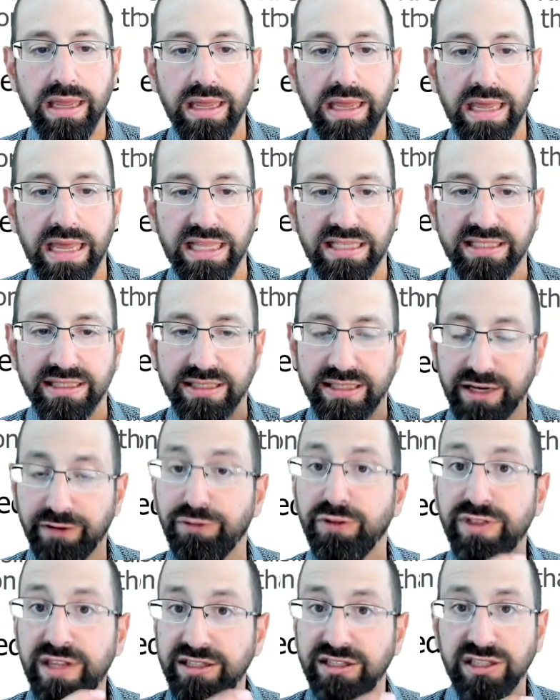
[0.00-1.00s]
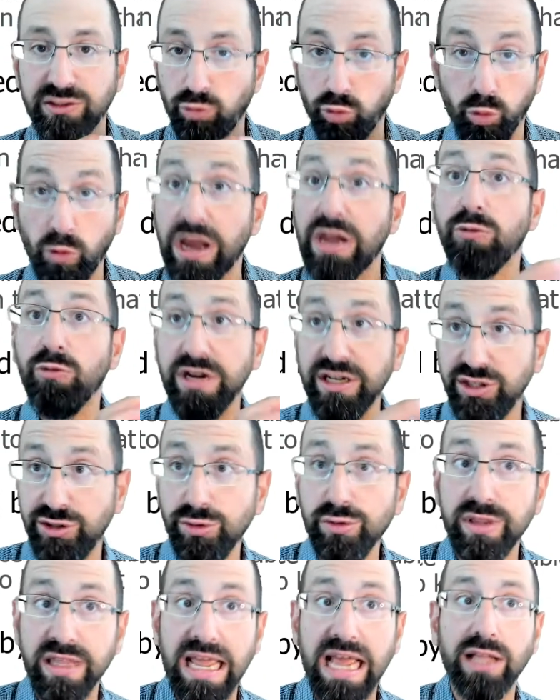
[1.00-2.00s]
It's different than just when we
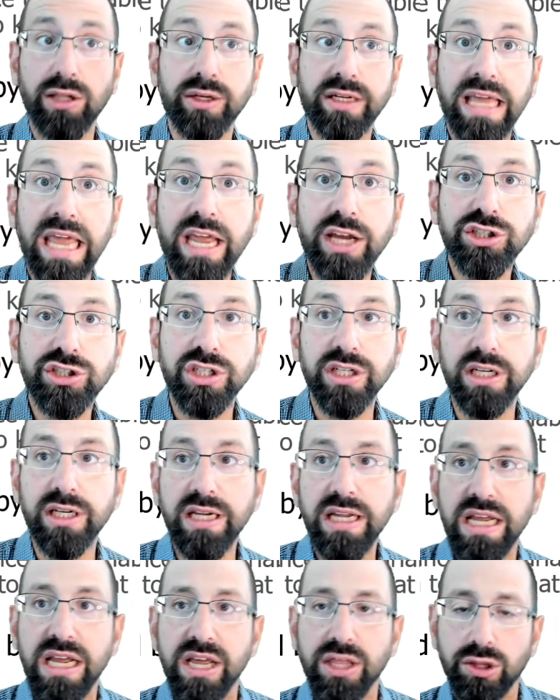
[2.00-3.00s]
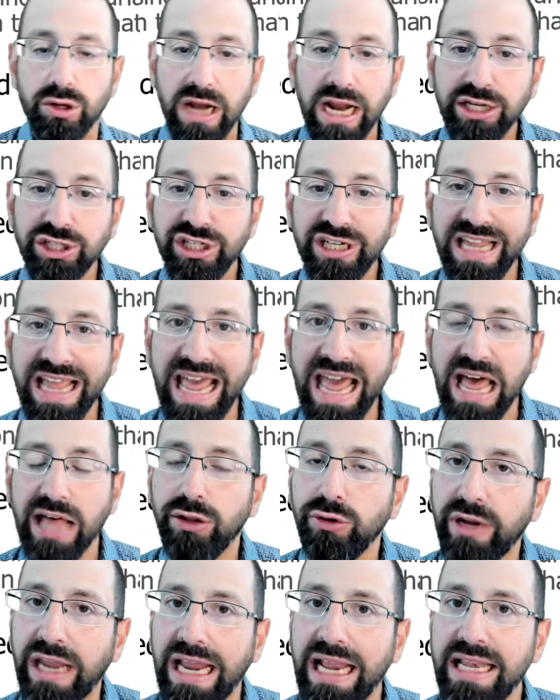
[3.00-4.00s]
do the allocation. They're actually
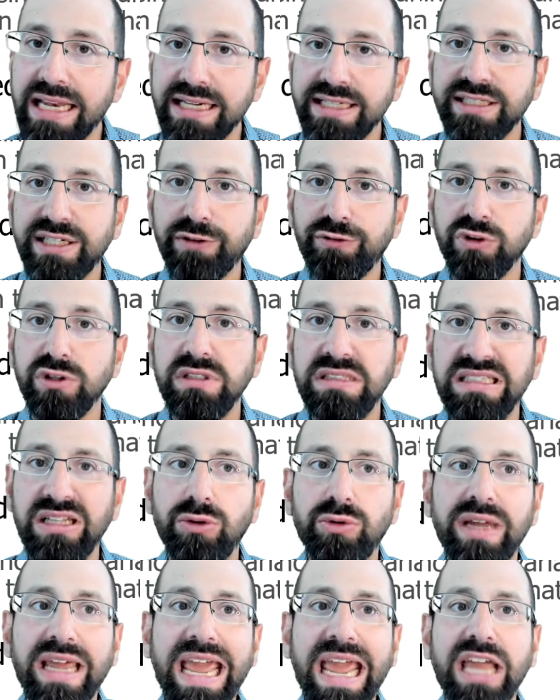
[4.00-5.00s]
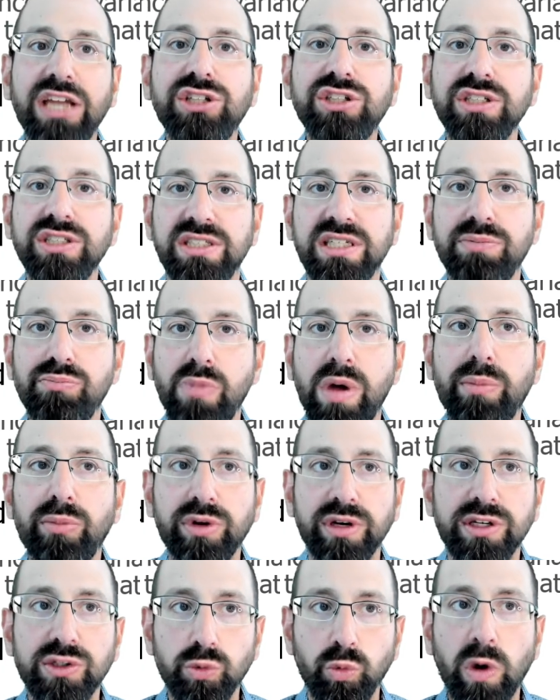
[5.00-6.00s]
allocated in different locations in
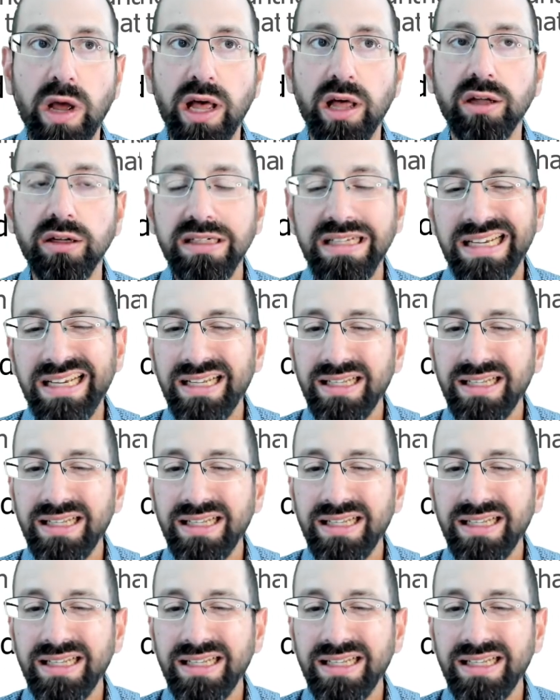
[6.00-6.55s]
memory as well.